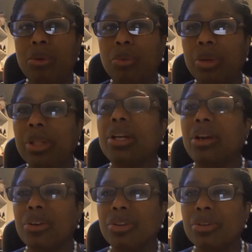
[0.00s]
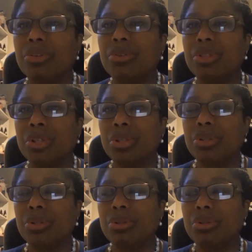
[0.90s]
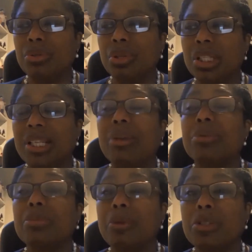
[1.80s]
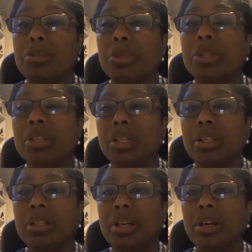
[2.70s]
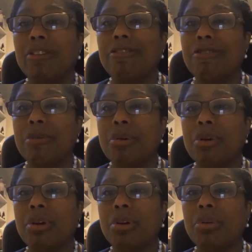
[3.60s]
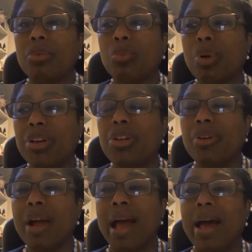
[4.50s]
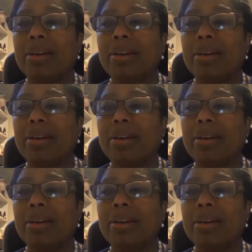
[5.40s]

willing are you to take responsibility for where you're at?